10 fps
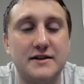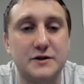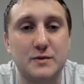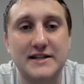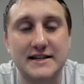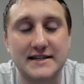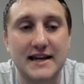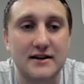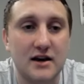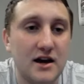Sweet
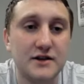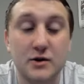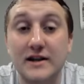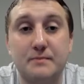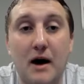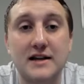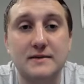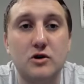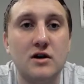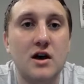16. So it is
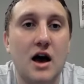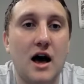possible.